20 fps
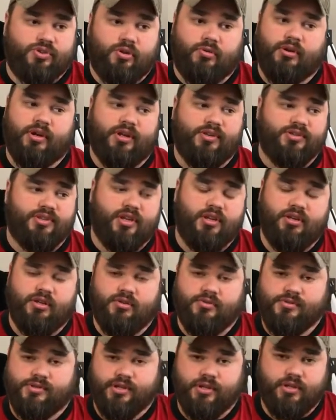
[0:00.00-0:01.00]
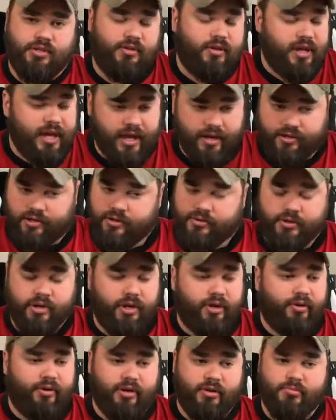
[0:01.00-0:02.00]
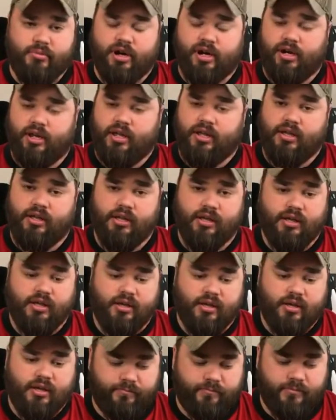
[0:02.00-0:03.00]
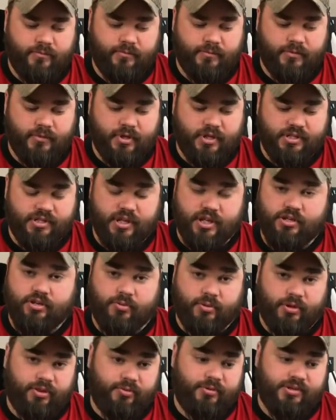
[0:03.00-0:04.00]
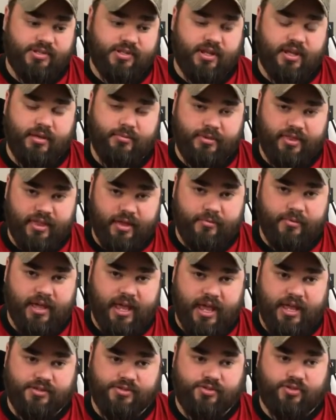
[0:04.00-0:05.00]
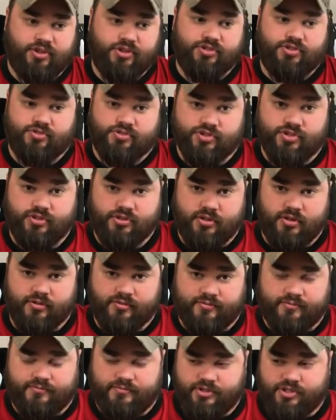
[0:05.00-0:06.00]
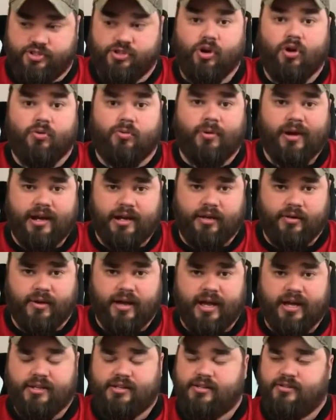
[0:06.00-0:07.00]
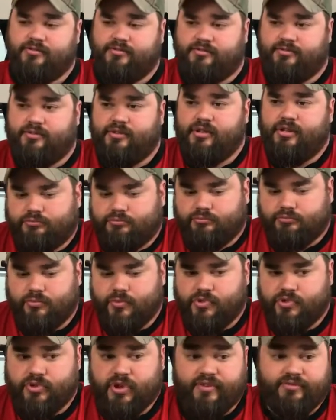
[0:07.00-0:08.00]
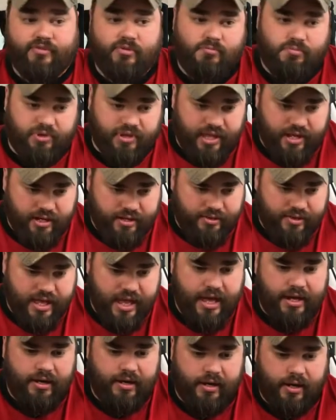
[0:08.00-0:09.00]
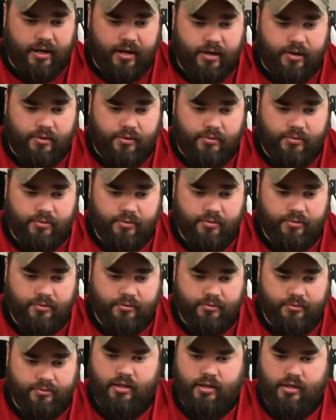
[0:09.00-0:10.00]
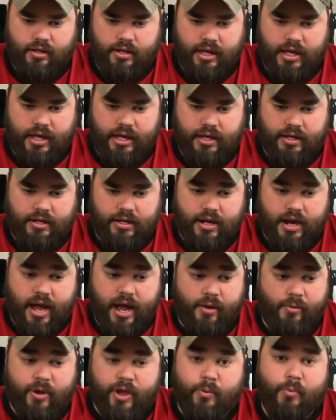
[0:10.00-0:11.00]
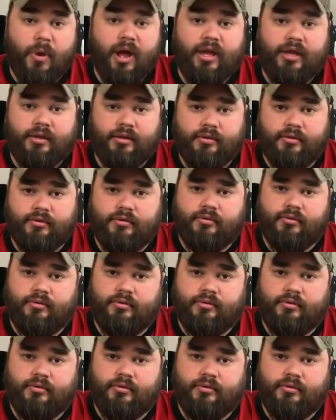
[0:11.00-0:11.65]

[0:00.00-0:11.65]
No one else can use it. You can't go near anybody, because then you run the risk of giving them cancer because you're so radioactive. So I've completed that now, and now we wait.